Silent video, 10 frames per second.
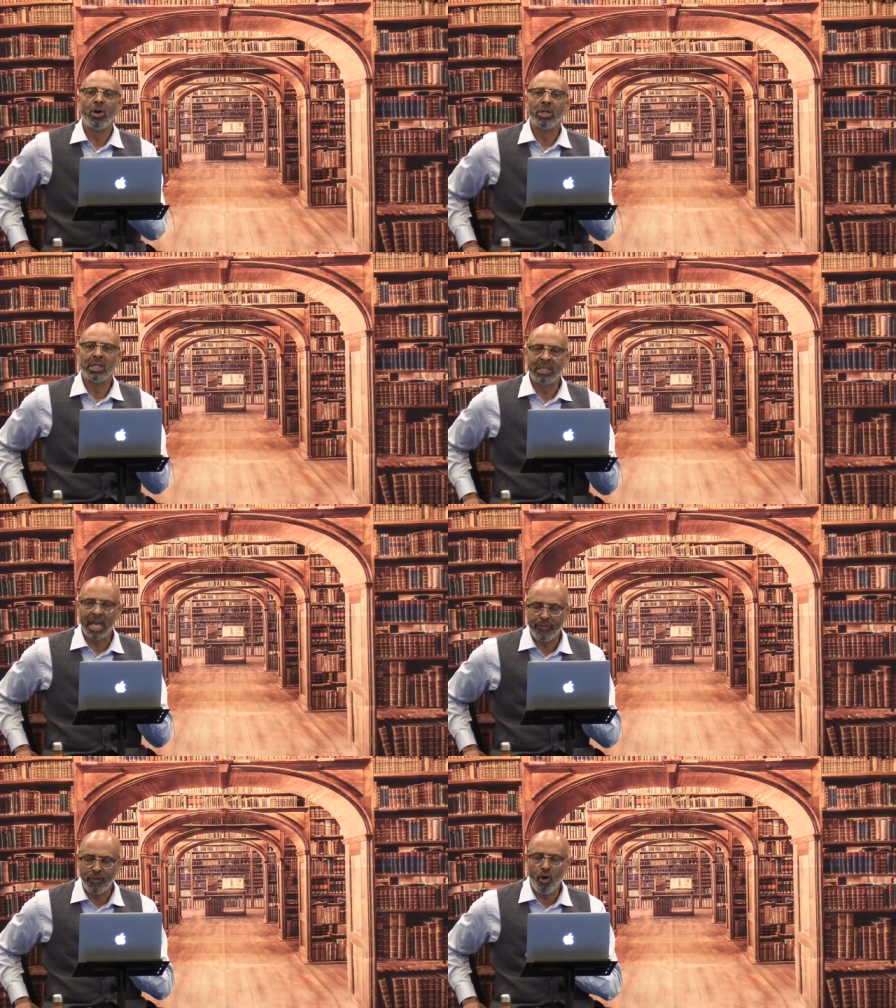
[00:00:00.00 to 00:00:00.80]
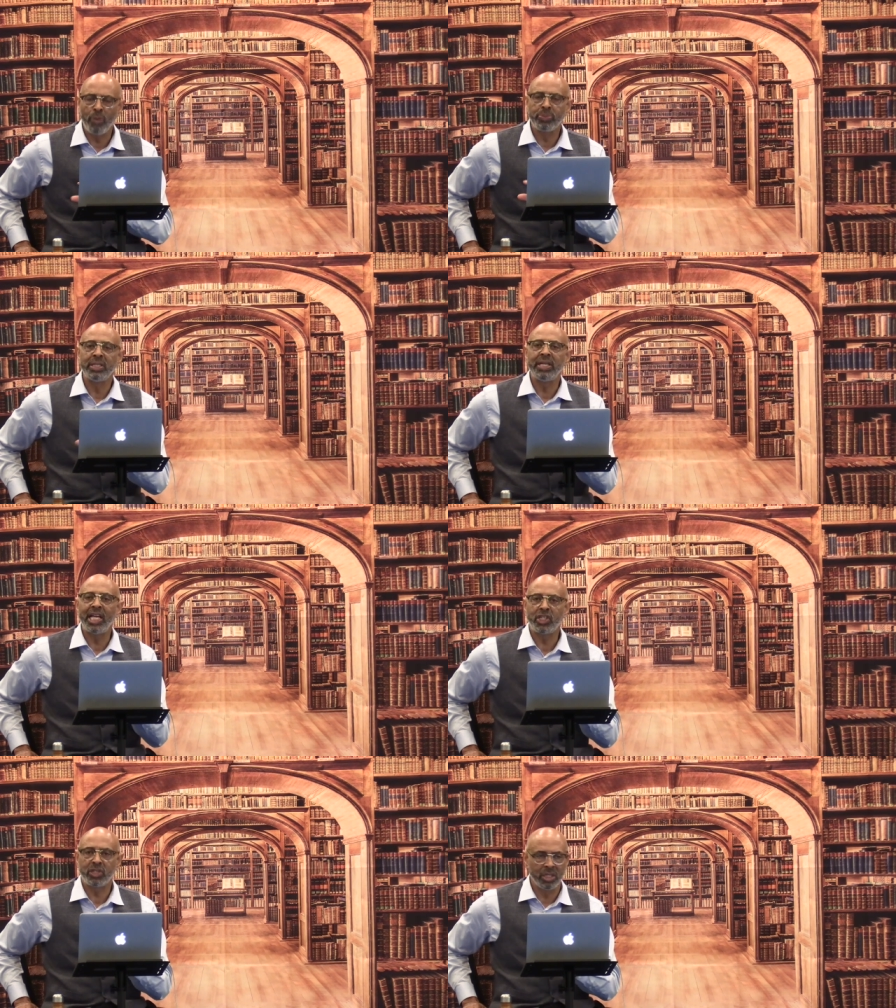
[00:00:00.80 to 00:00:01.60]
they formed
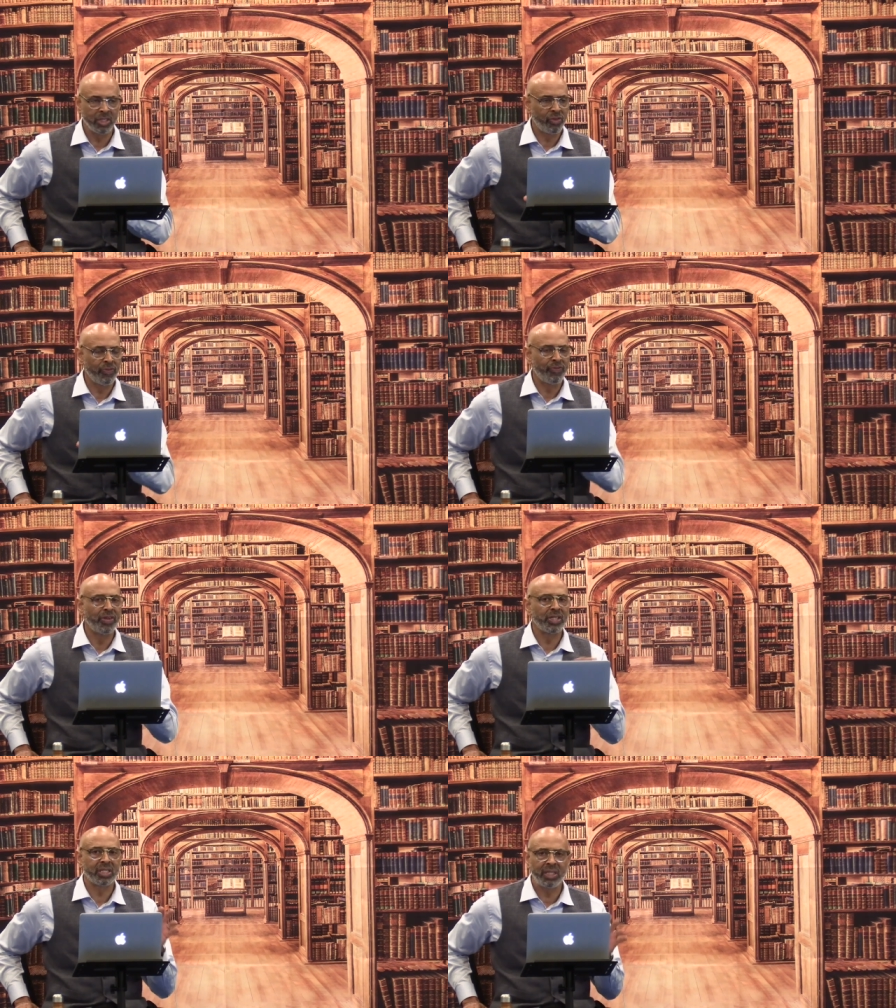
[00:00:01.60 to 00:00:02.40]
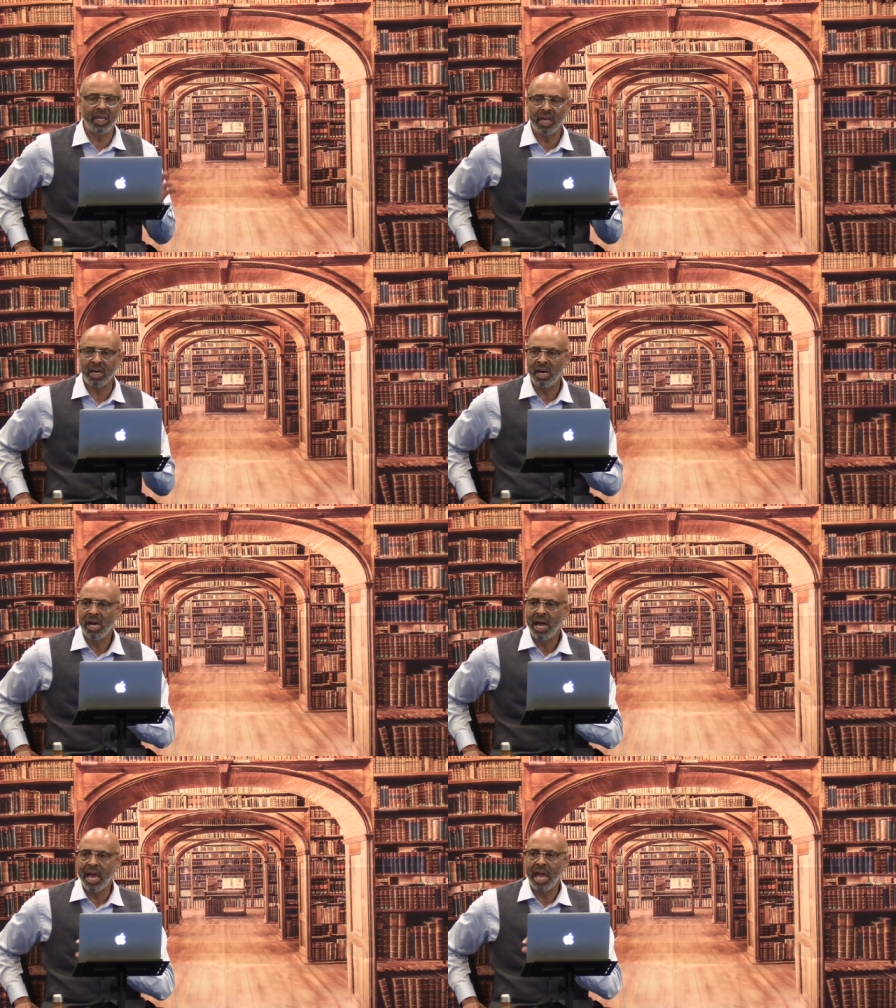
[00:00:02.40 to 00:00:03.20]
nations from Philistia,
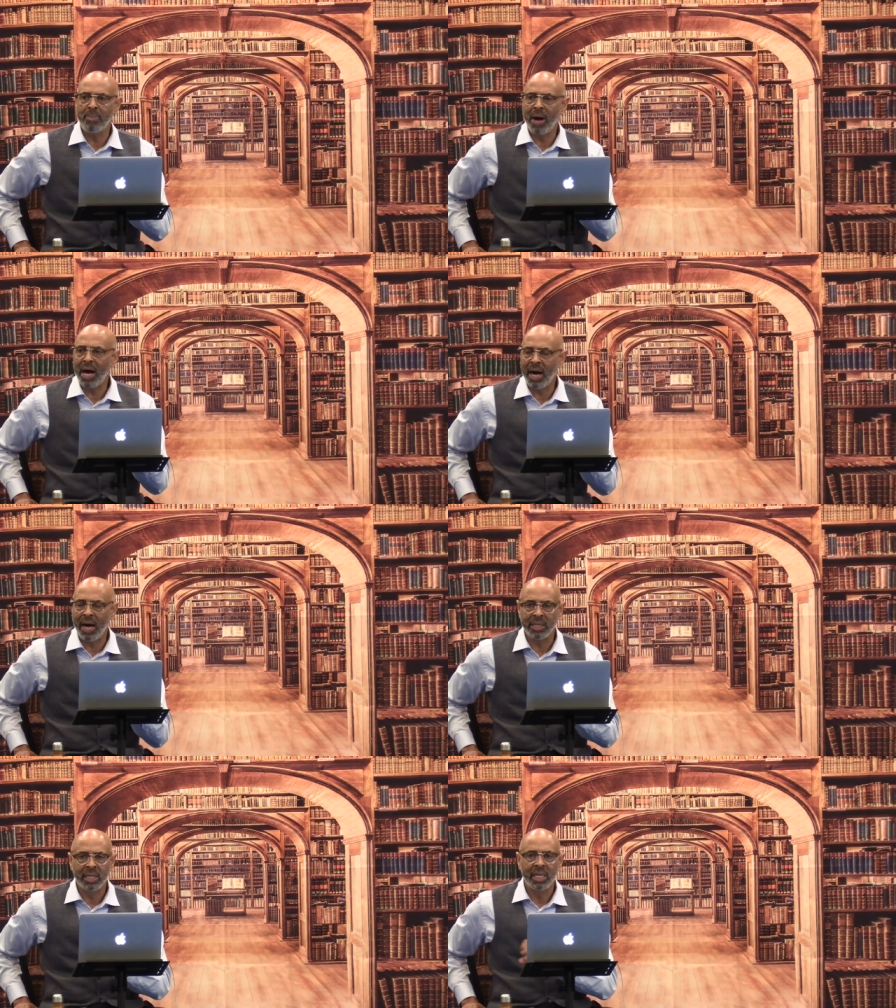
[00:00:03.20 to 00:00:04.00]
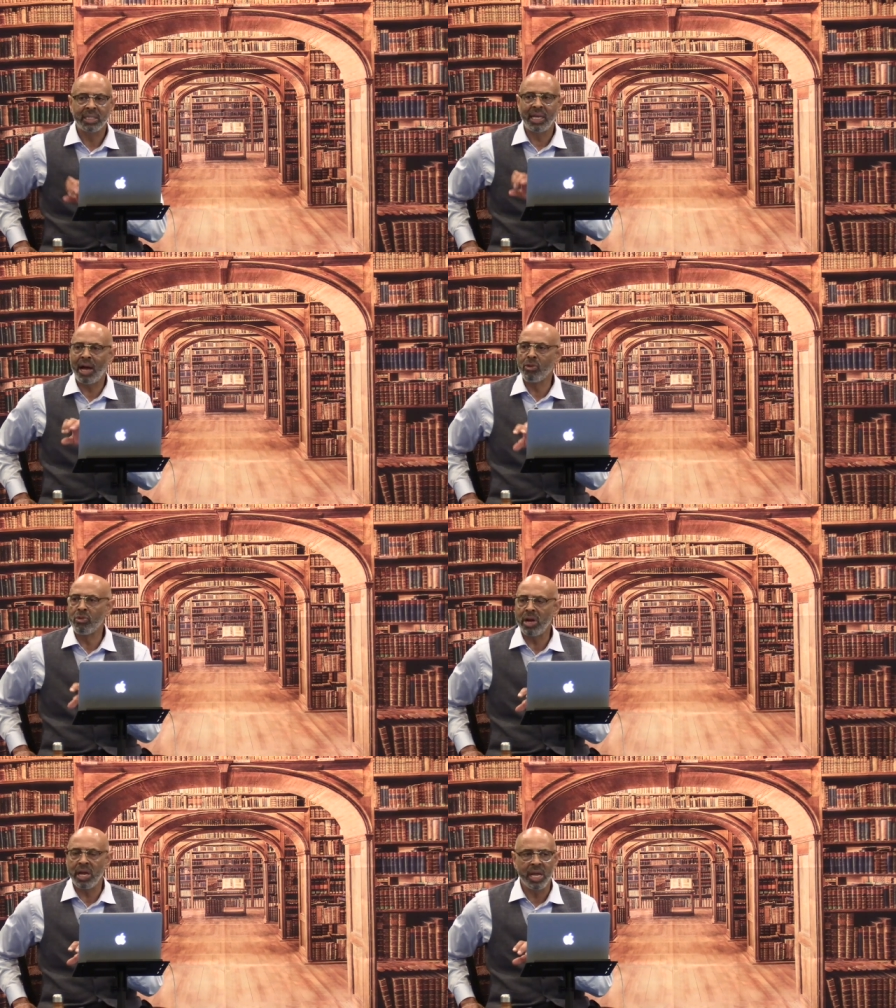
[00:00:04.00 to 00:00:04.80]
Ammon,
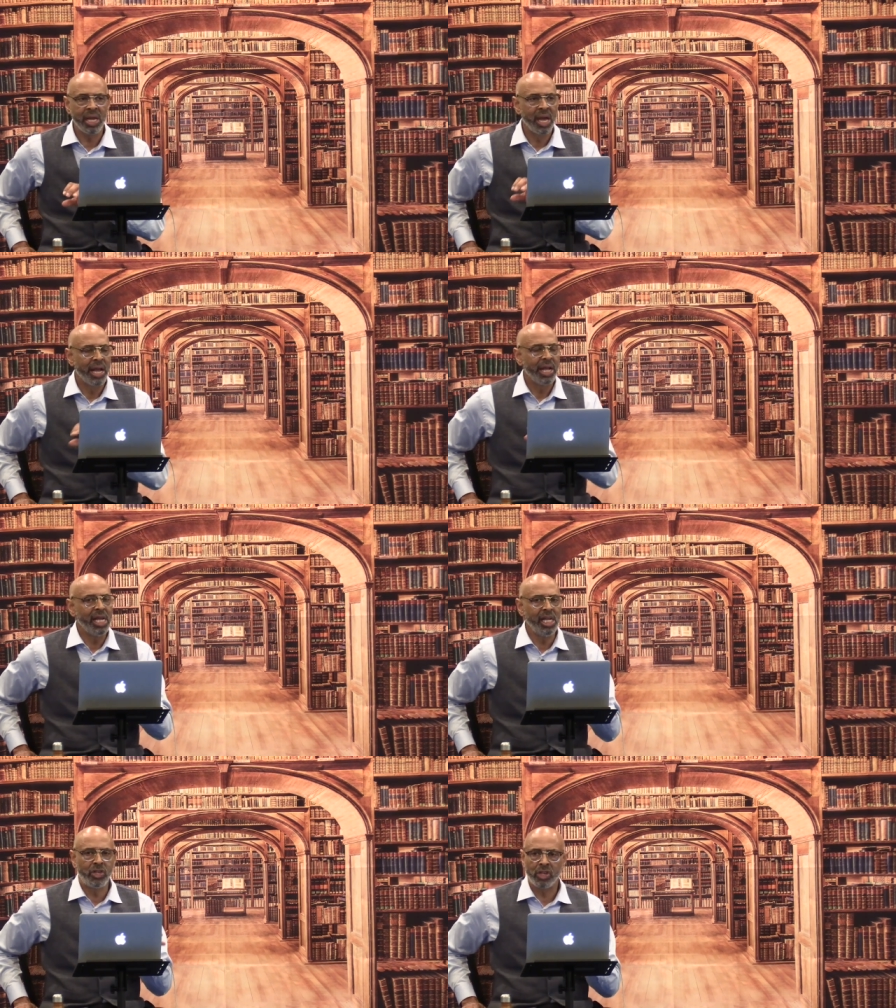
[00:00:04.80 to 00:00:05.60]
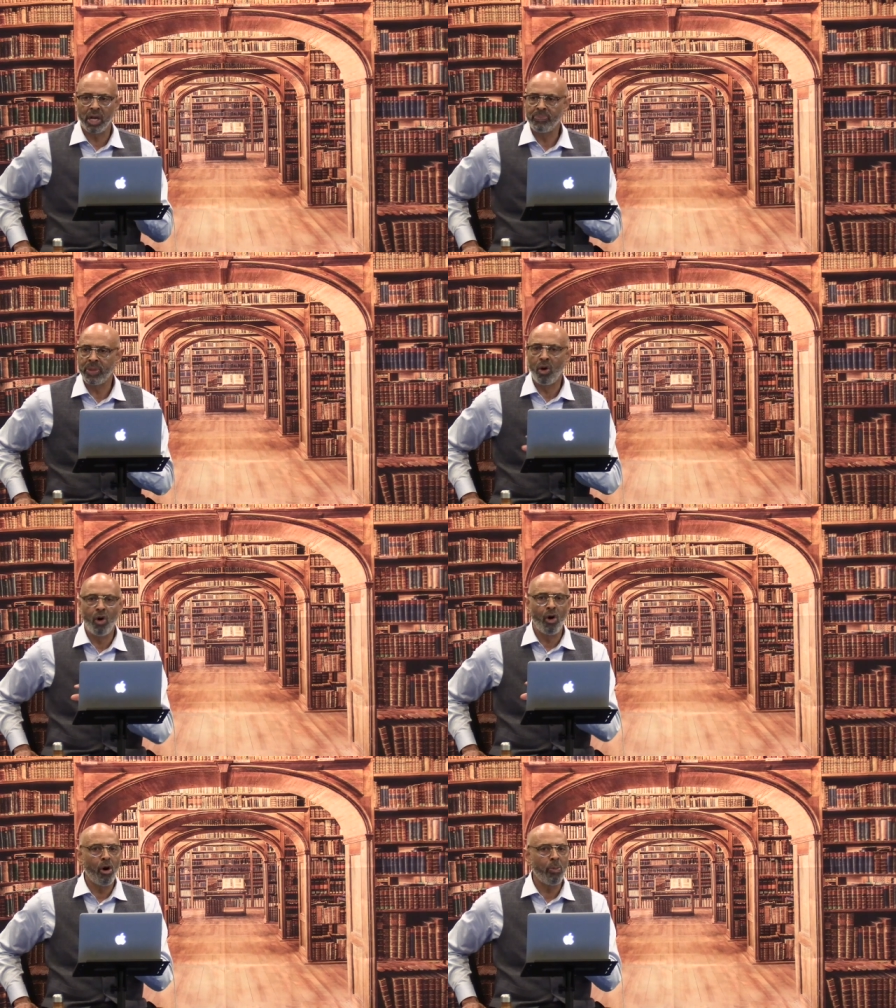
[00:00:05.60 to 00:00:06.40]
Tyre, Egypt. They're
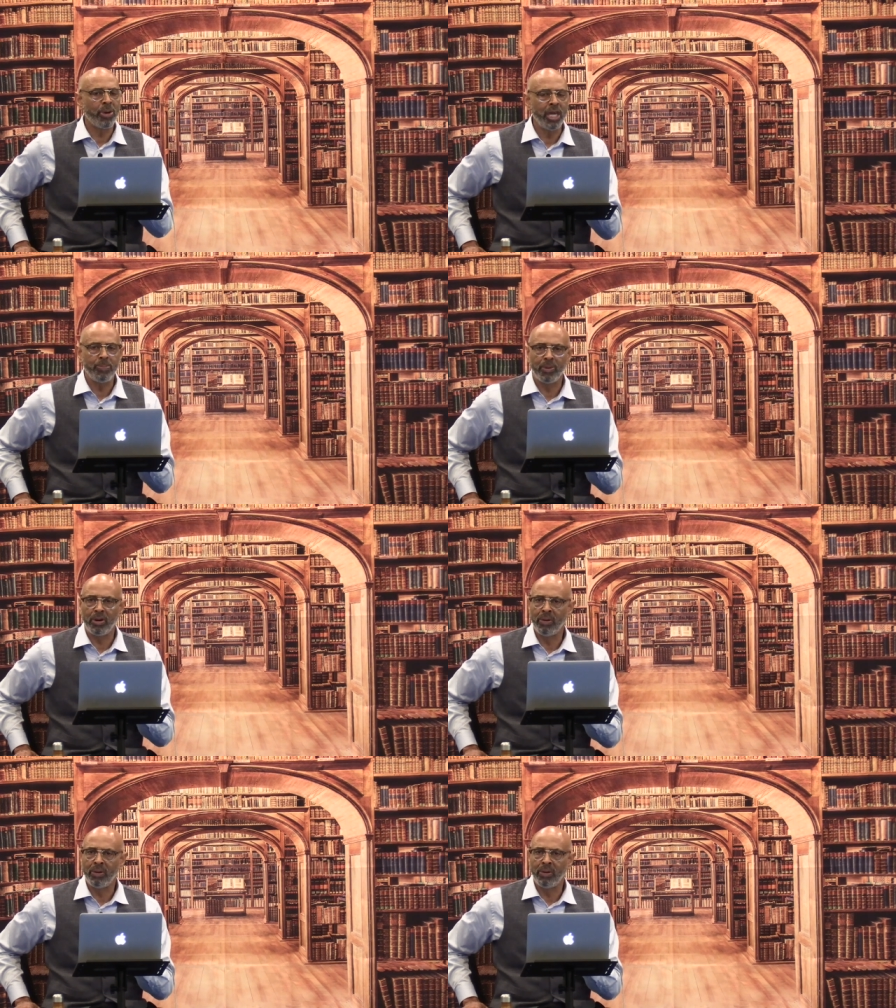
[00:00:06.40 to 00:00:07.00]
all people.